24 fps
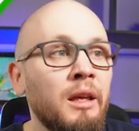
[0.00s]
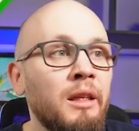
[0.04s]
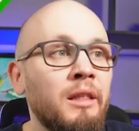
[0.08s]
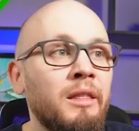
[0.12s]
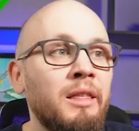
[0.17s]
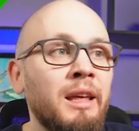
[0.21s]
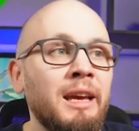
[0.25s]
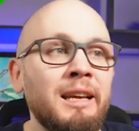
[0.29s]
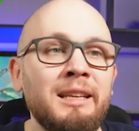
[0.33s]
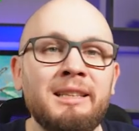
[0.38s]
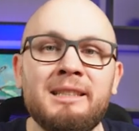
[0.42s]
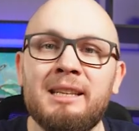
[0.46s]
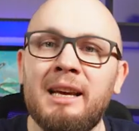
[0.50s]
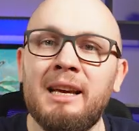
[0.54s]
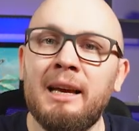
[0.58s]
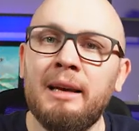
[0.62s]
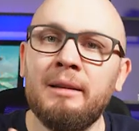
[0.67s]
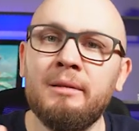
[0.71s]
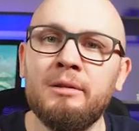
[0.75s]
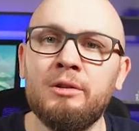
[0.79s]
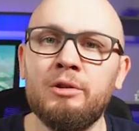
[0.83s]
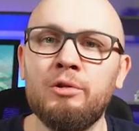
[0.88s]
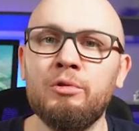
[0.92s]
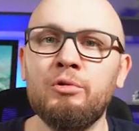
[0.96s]
They
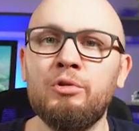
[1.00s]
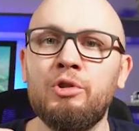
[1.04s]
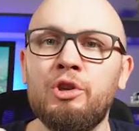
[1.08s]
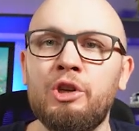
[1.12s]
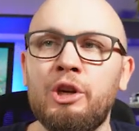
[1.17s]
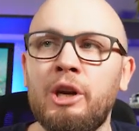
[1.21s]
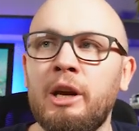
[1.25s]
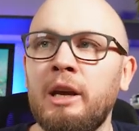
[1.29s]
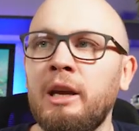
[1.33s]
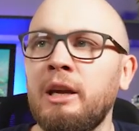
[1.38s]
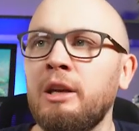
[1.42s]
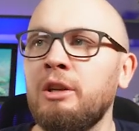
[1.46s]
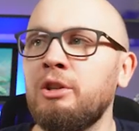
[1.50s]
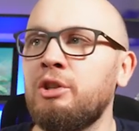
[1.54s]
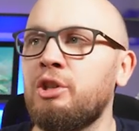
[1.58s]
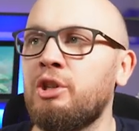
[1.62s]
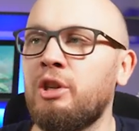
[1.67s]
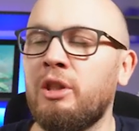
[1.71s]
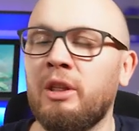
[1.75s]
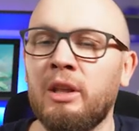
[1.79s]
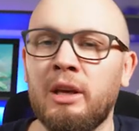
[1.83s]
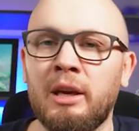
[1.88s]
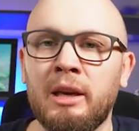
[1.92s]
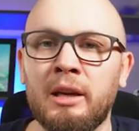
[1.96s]
tend to change
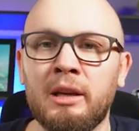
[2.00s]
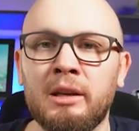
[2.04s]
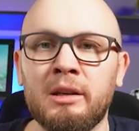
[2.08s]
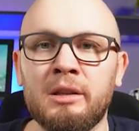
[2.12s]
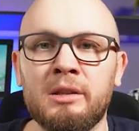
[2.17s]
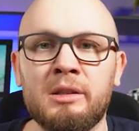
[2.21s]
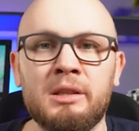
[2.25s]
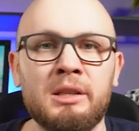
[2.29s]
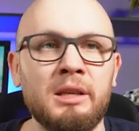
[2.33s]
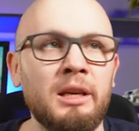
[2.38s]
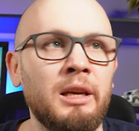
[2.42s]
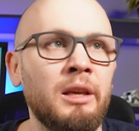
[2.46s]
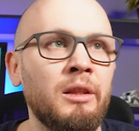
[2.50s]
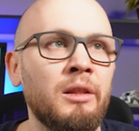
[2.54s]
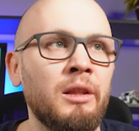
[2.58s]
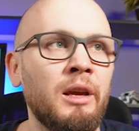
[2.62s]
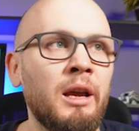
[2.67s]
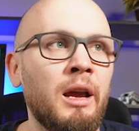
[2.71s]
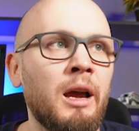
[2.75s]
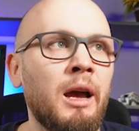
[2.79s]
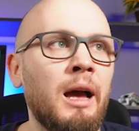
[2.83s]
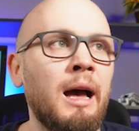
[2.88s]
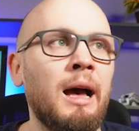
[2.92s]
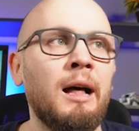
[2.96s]
things in
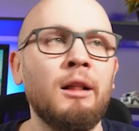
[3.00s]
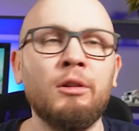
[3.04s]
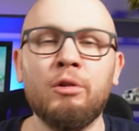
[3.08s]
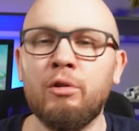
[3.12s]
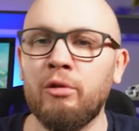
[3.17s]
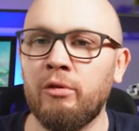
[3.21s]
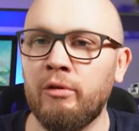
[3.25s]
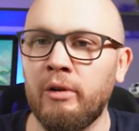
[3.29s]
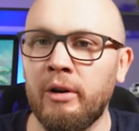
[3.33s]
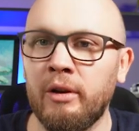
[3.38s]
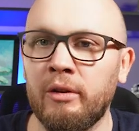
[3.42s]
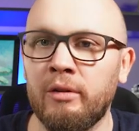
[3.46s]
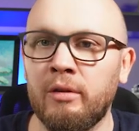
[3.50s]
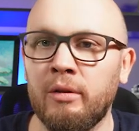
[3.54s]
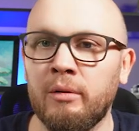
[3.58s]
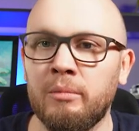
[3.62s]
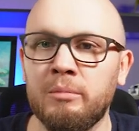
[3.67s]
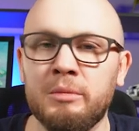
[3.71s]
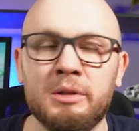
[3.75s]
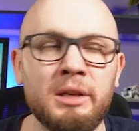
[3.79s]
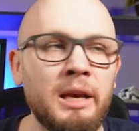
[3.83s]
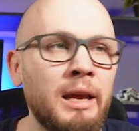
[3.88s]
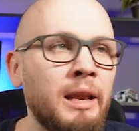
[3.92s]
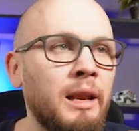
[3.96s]
their
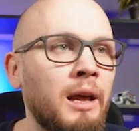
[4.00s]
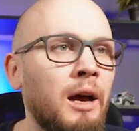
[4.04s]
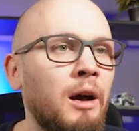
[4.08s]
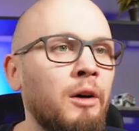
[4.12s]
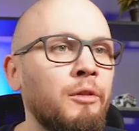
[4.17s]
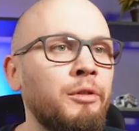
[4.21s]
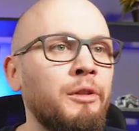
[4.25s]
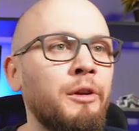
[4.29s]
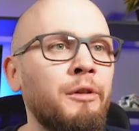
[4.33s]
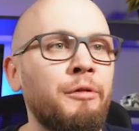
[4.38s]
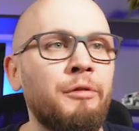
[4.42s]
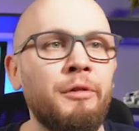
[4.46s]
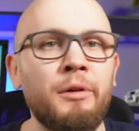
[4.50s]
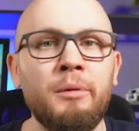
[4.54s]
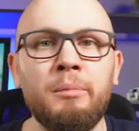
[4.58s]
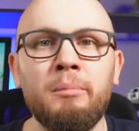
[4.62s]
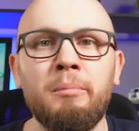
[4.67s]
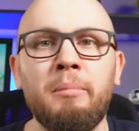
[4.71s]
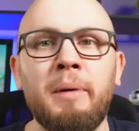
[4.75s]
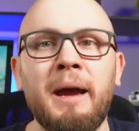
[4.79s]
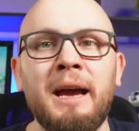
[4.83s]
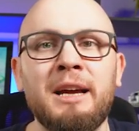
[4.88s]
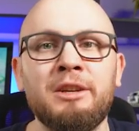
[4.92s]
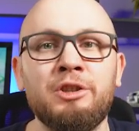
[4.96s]
algorithms and how different
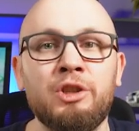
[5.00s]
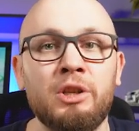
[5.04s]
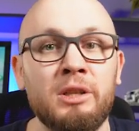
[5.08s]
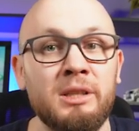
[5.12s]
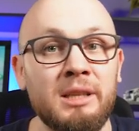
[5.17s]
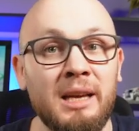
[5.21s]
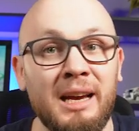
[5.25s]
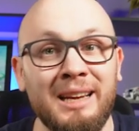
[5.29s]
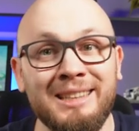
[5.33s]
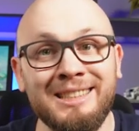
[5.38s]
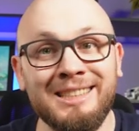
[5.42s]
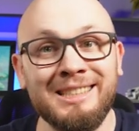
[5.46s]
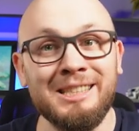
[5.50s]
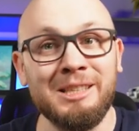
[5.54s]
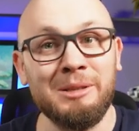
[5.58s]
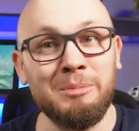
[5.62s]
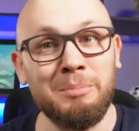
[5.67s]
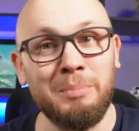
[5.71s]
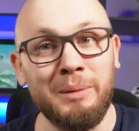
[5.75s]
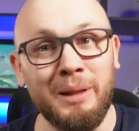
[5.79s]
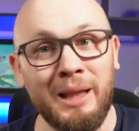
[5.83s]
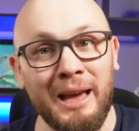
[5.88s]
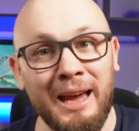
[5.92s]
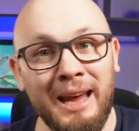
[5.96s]
badges are
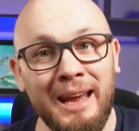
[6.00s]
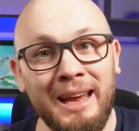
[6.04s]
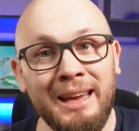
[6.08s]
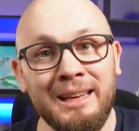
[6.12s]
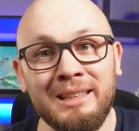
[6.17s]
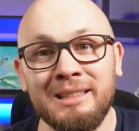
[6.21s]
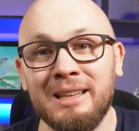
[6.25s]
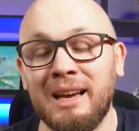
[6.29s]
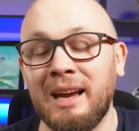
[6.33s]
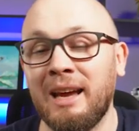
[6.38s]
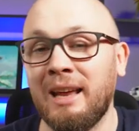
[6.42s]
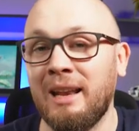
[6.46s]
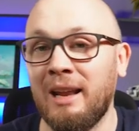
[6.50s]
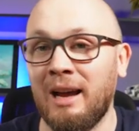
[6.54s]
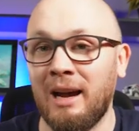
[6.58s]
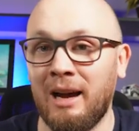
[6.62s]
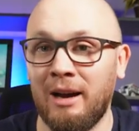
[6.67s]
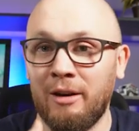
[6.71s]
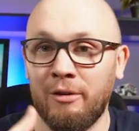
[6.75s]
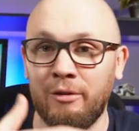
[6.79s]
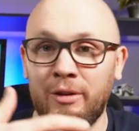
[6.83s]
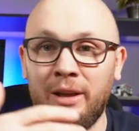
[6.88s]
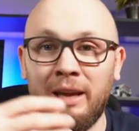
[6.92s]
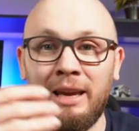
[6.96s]
displayed and
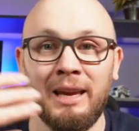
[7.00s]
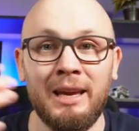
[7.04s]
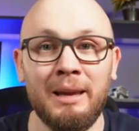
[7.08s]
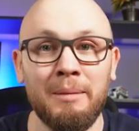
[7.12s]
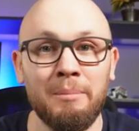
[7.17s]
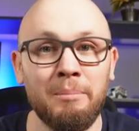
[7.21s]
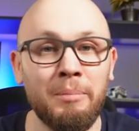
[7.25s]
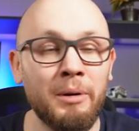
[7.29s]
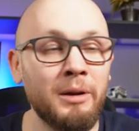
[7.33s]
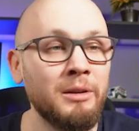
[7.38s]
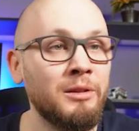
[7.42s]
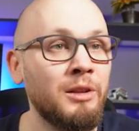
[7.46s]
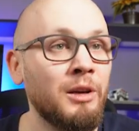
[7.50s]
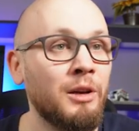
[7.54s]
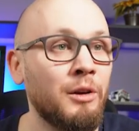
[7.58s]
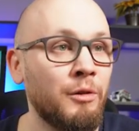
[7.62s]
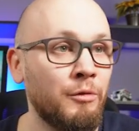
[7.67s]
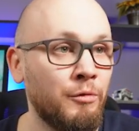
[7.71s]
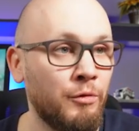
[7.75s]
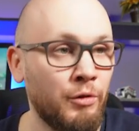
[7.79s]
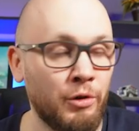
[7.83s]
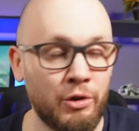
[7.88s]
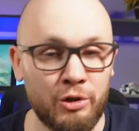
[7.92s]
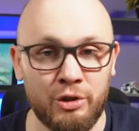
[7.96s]
how they impact the
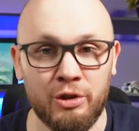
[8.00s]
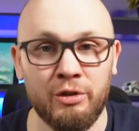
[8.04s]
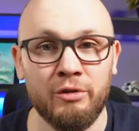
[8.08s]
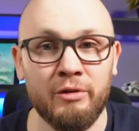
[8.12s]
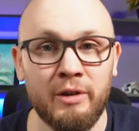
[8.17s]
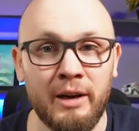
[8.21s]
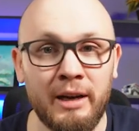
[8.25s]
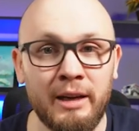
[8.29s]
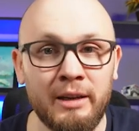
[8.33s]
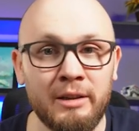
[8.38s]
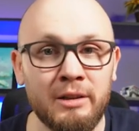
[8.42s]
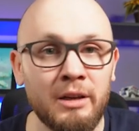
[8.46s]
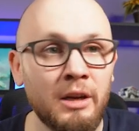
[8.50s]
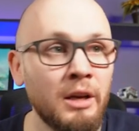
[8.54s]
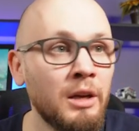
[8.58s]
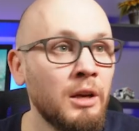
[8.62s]
conversion rate.